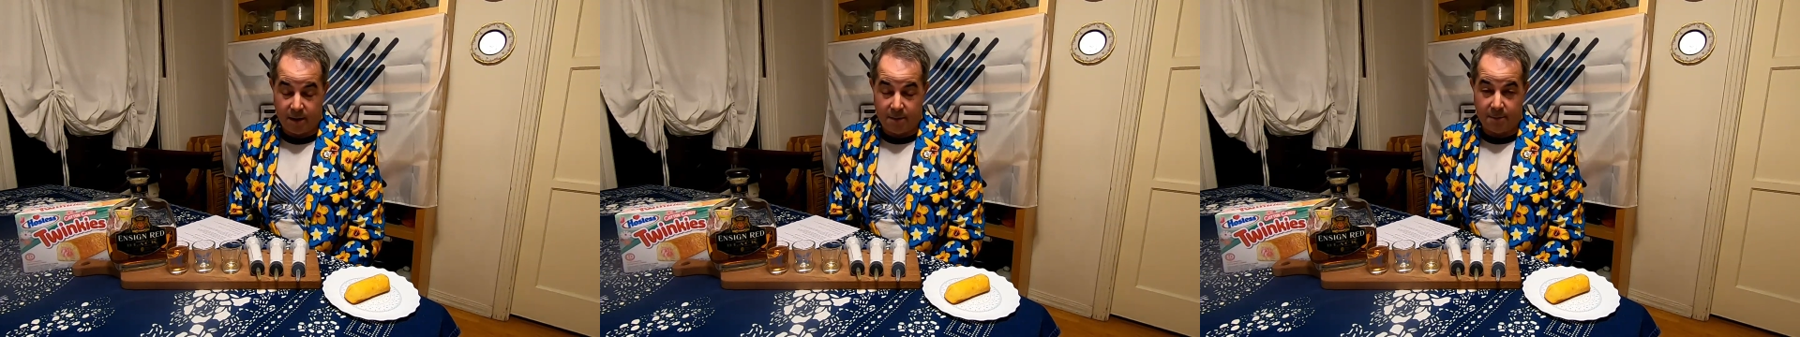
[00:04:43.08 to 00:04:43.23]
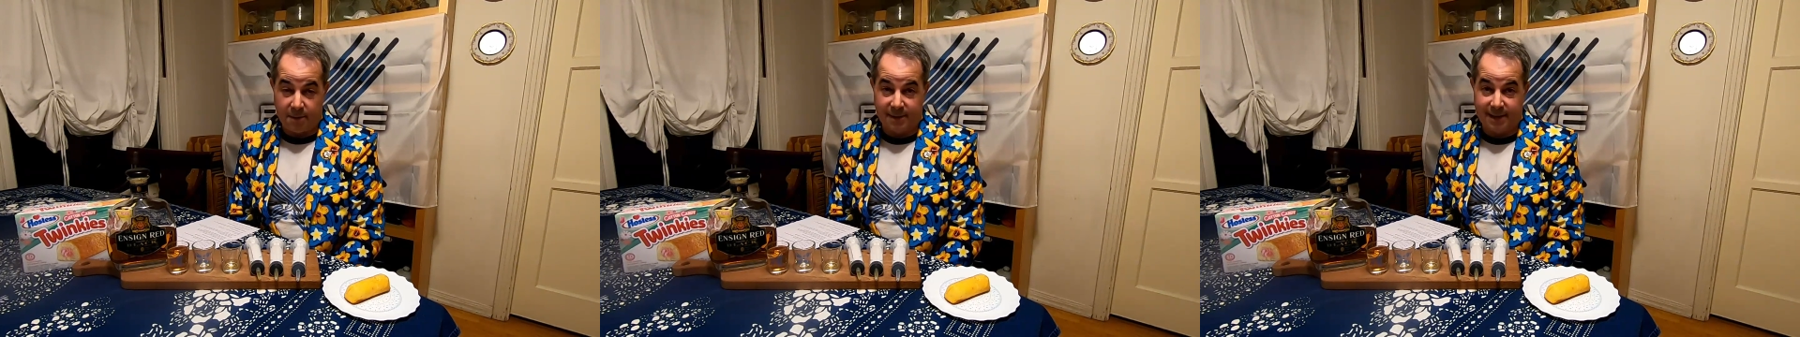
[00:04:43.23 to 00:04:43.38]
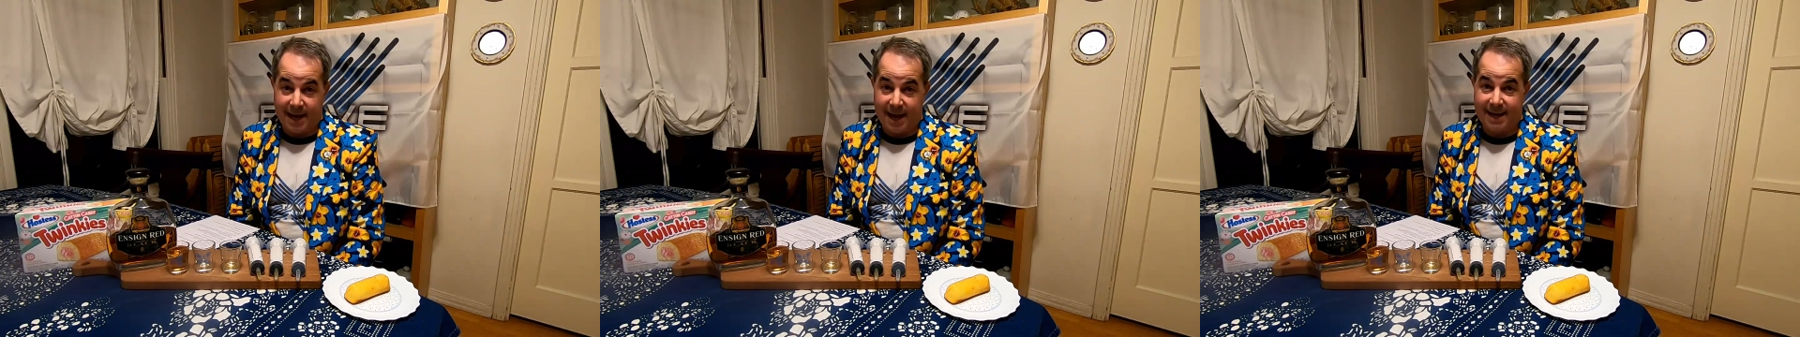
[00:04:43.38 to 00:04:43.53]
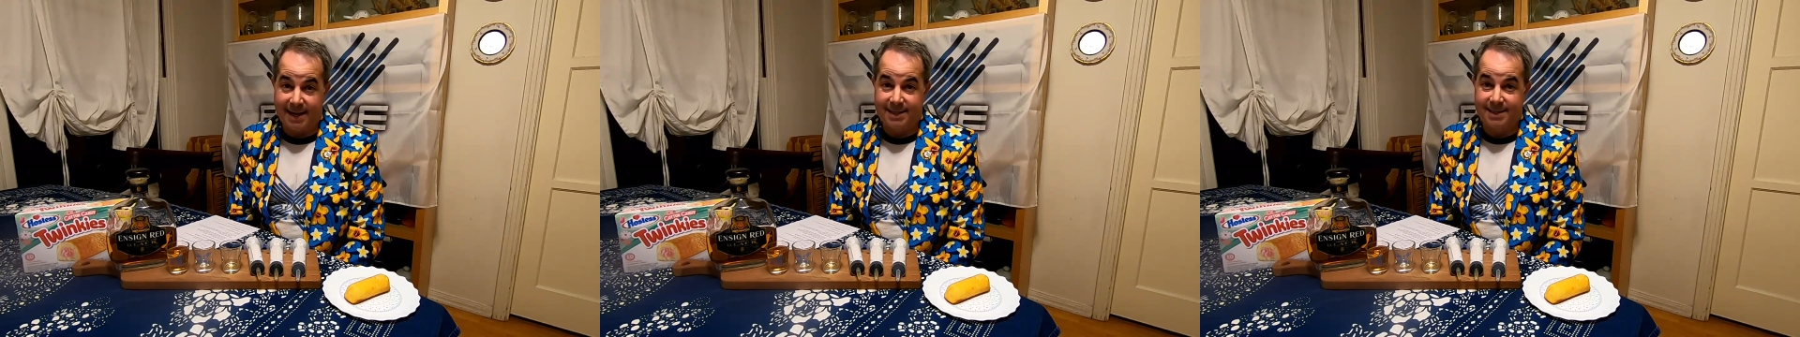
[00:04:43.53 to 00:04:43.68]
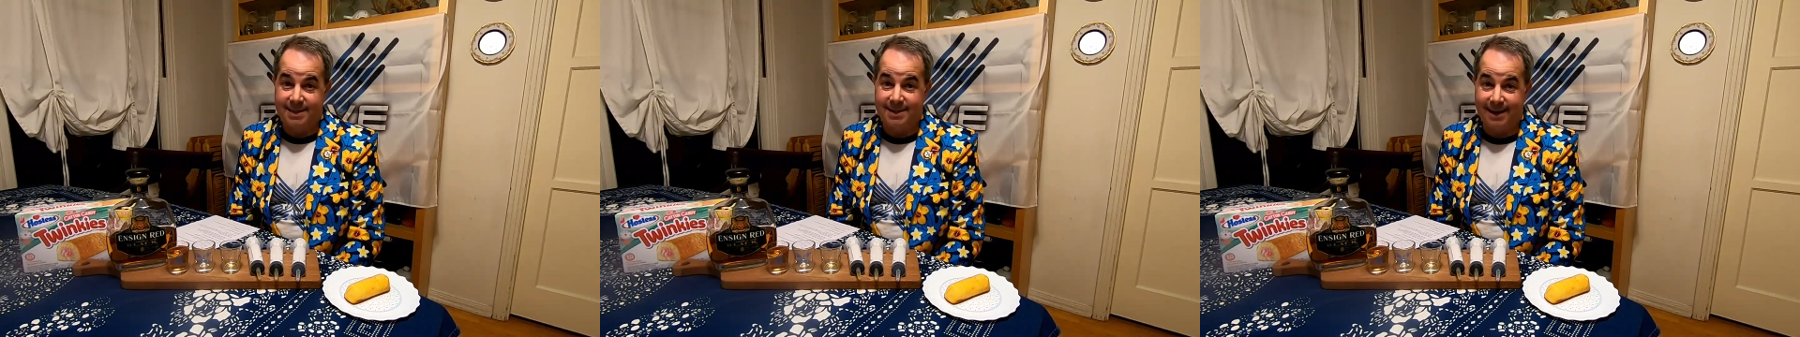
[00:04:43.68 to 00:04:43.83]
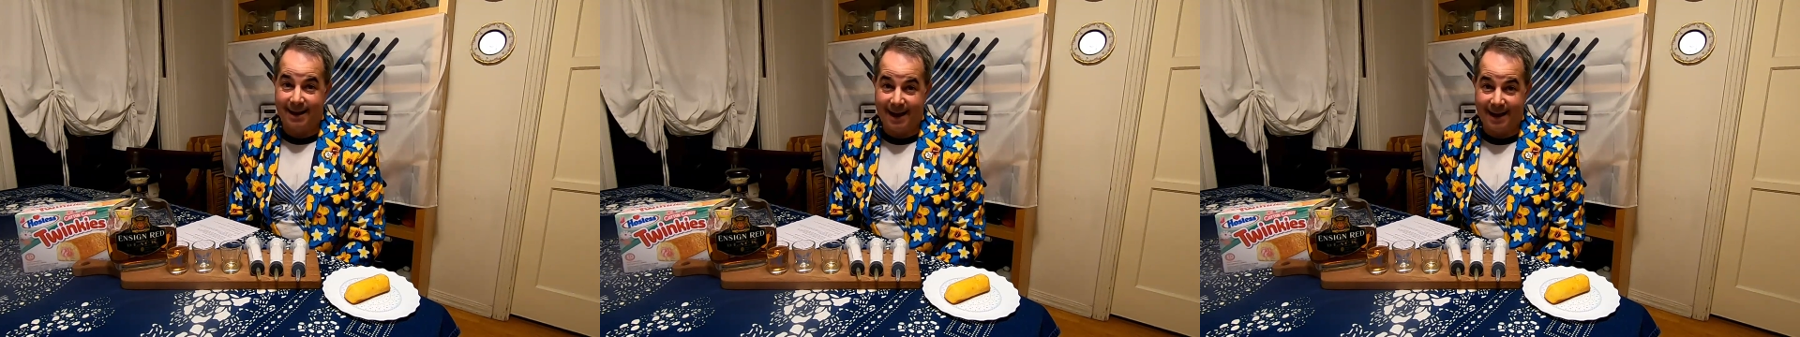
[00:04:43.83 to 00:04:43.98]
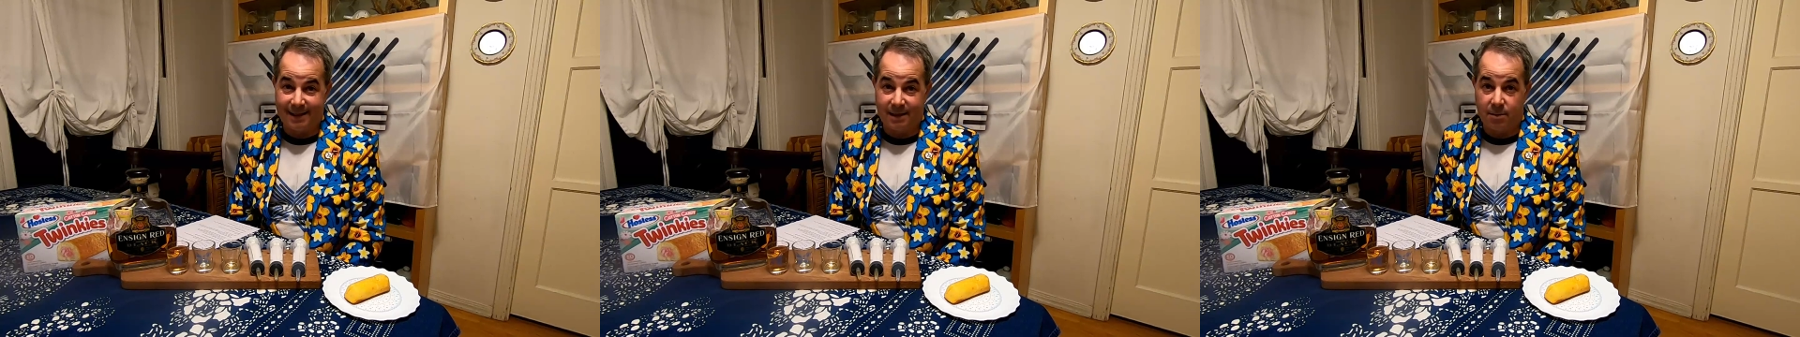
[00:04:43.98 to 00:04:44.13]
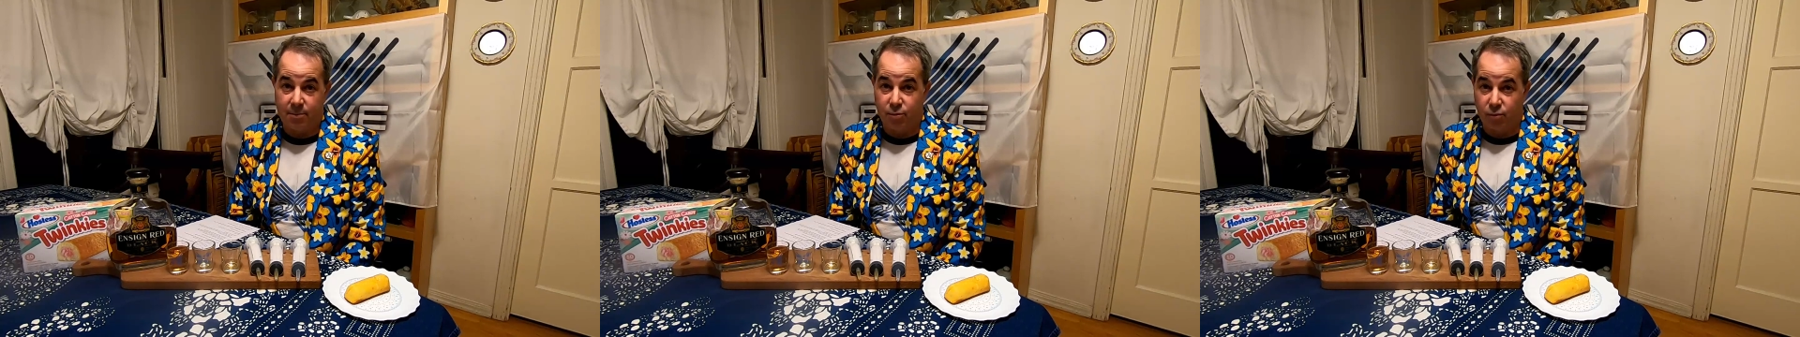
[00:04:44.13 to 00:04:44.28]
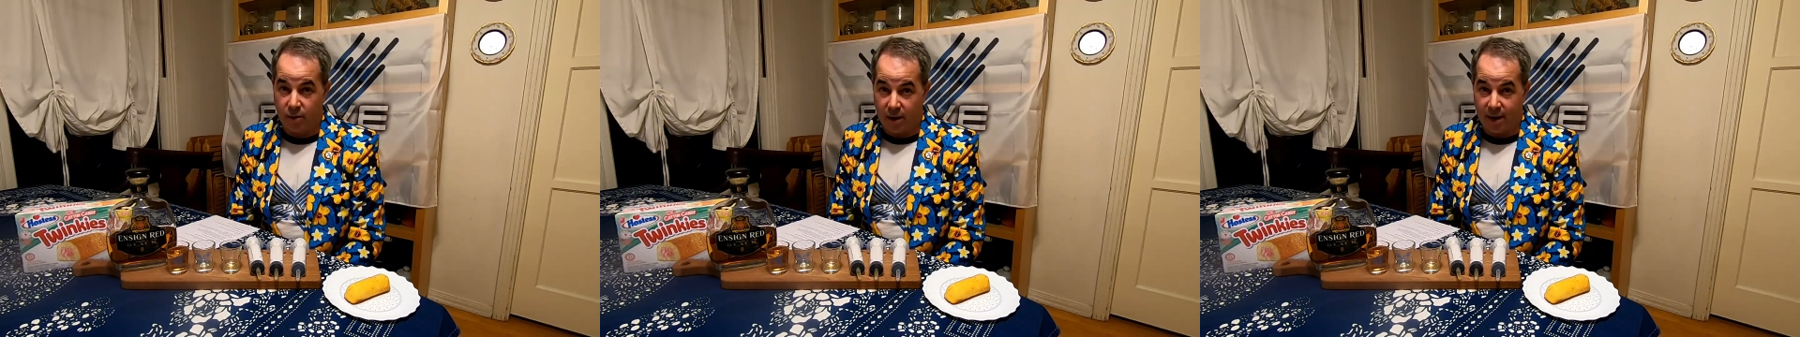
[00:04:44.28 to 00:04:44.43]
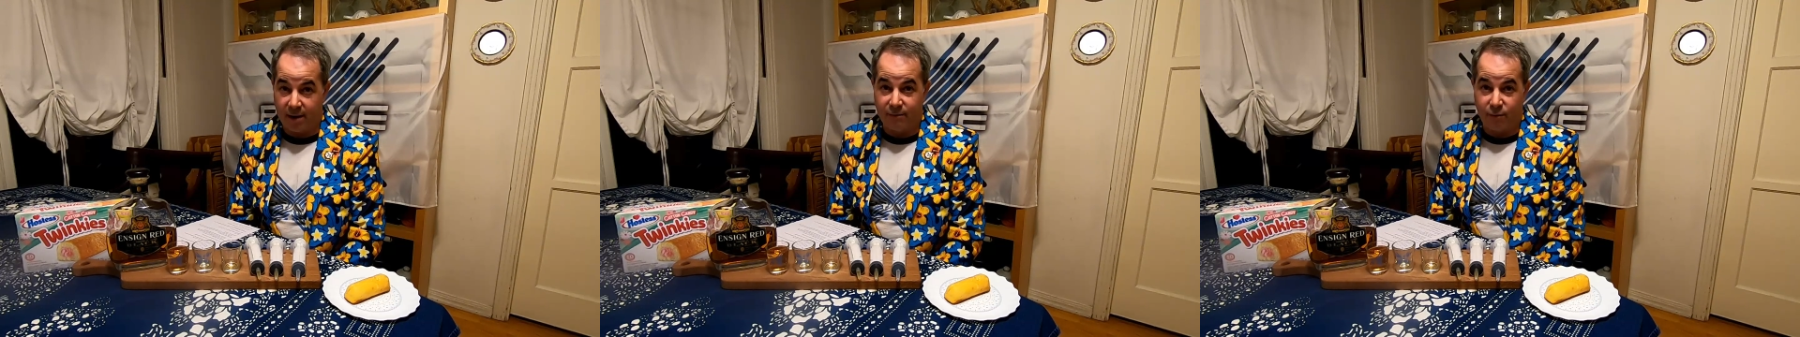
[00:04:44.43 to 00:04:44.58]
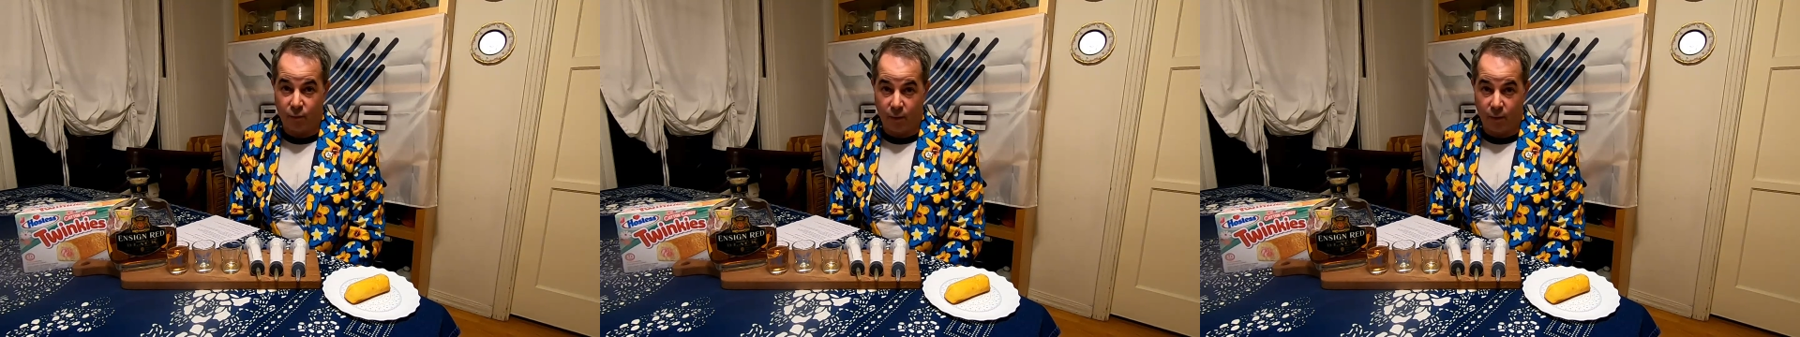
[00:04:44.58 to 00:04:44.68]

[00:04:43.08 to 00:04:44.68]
But that is not the Brave